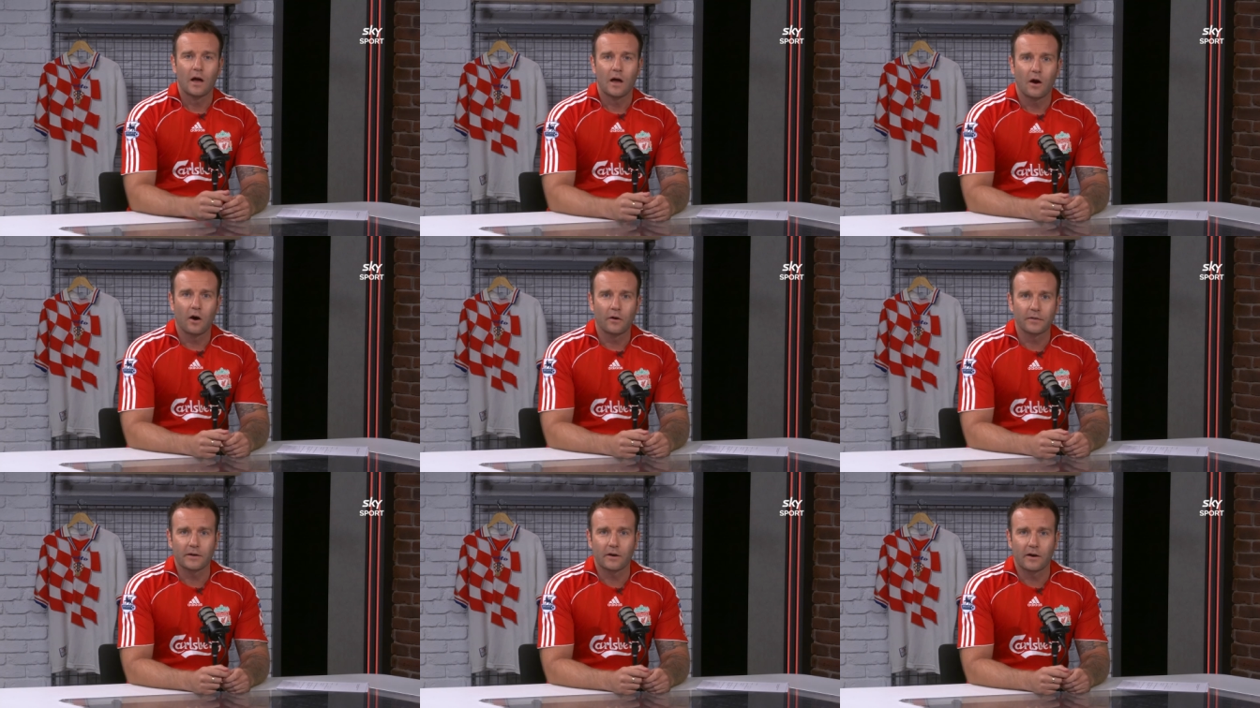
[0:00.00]

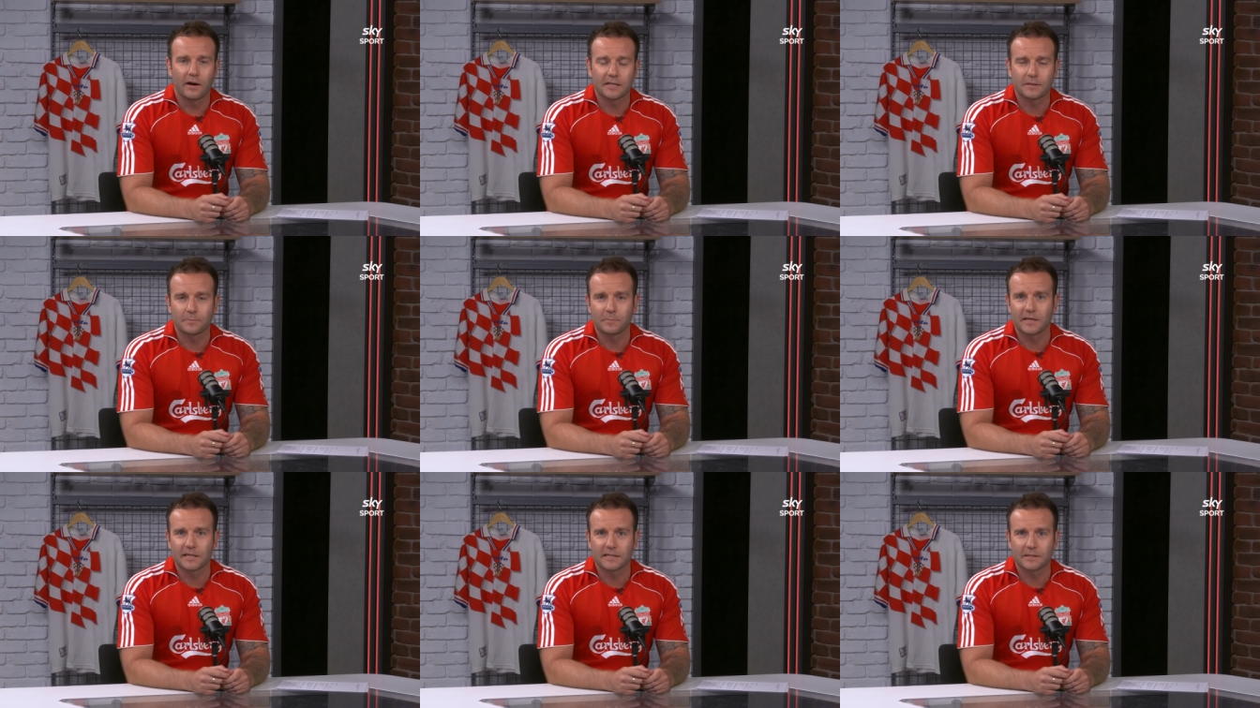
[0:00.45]
on the
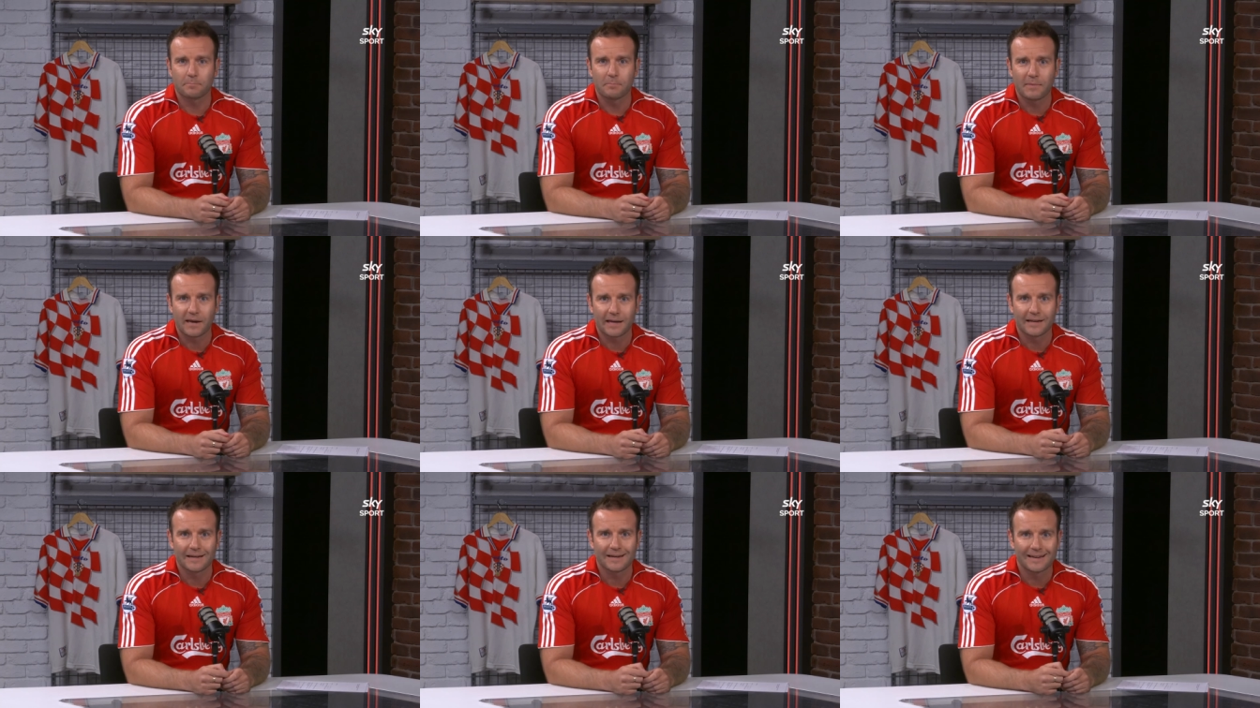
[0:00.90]
ISPS
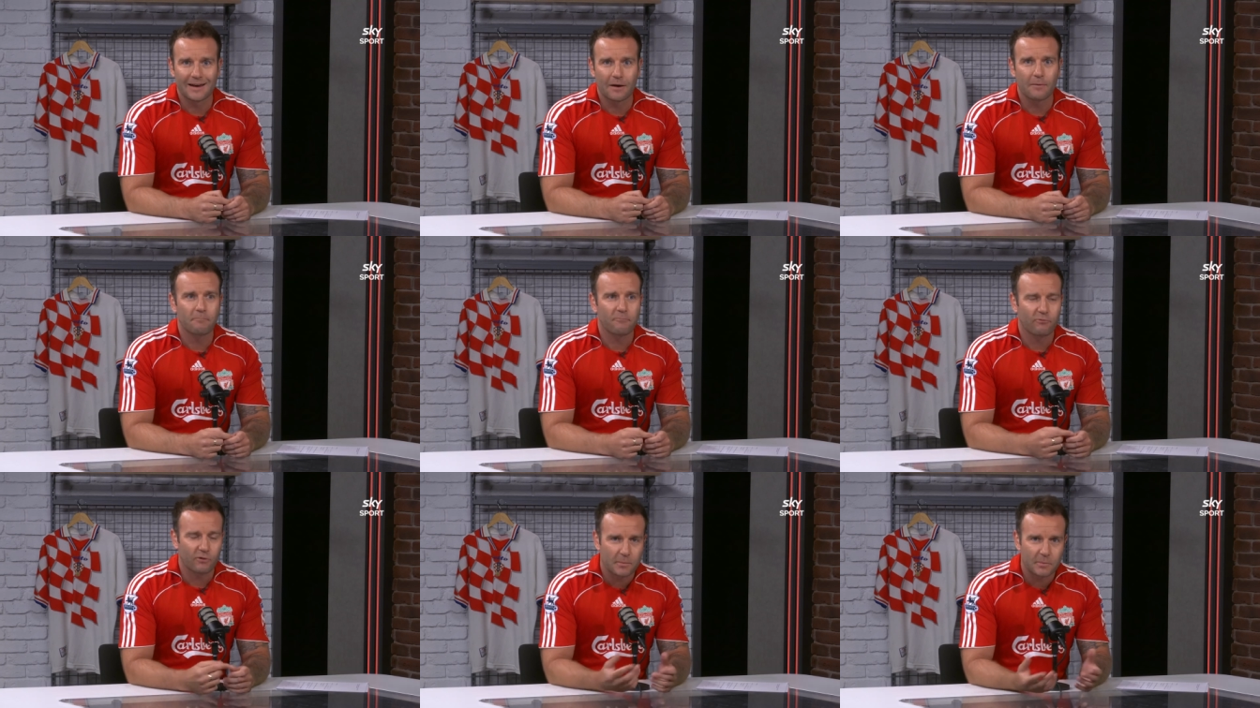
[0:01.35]

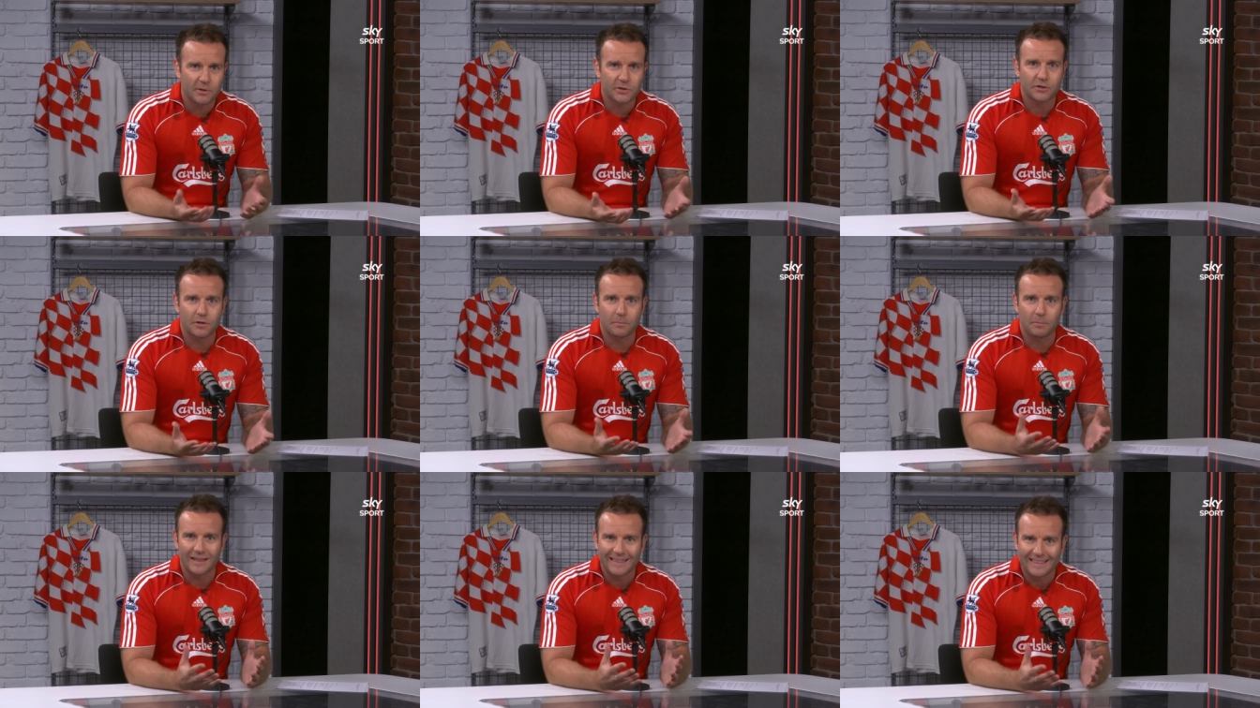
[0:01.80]
Men
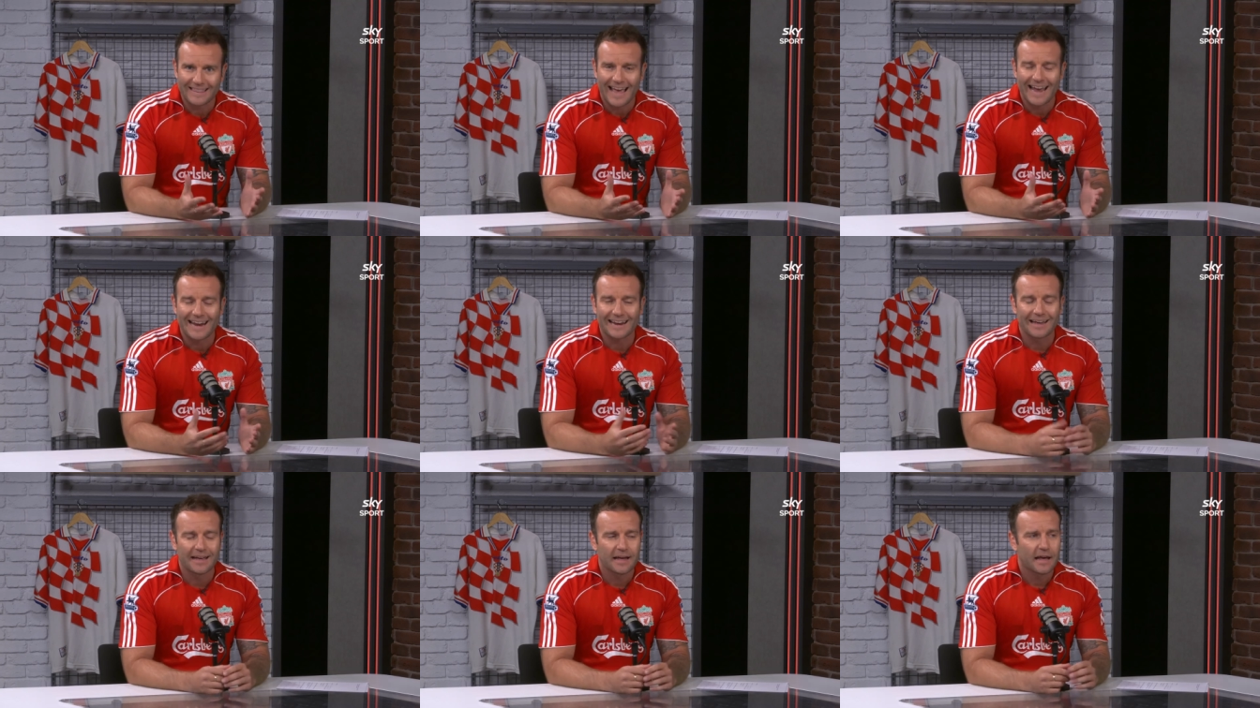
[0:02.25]
Premiership
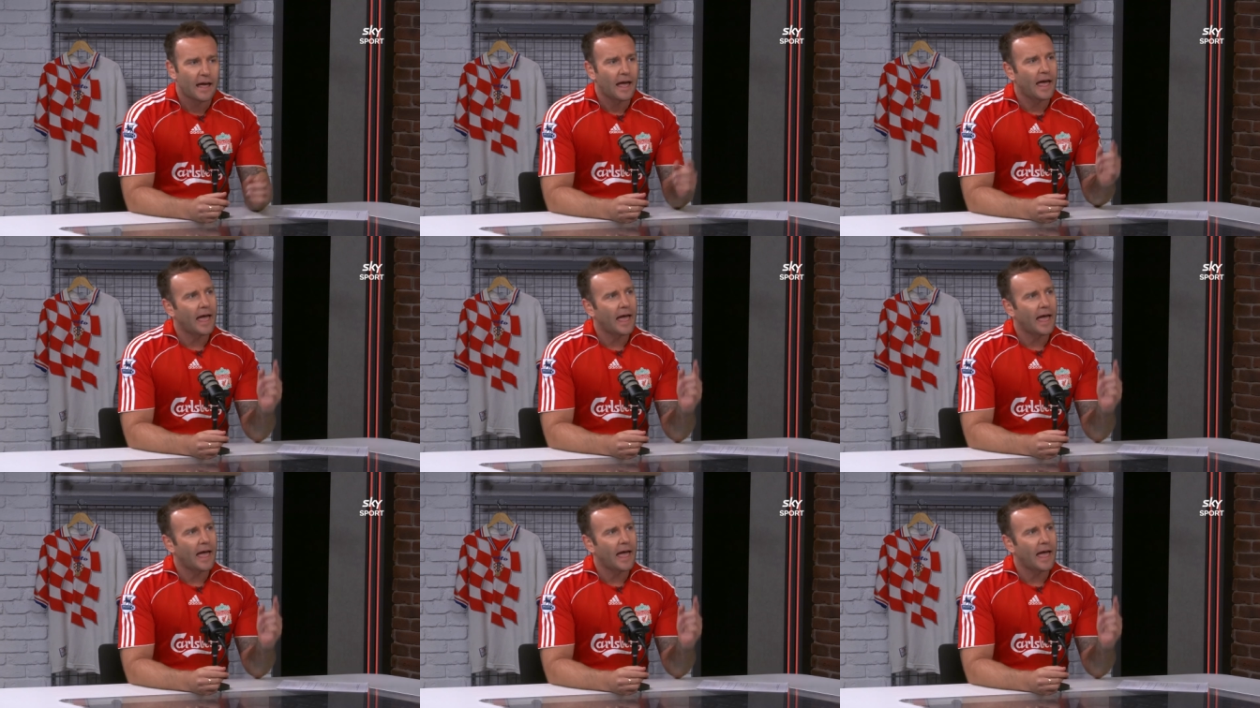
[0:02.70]
ladder.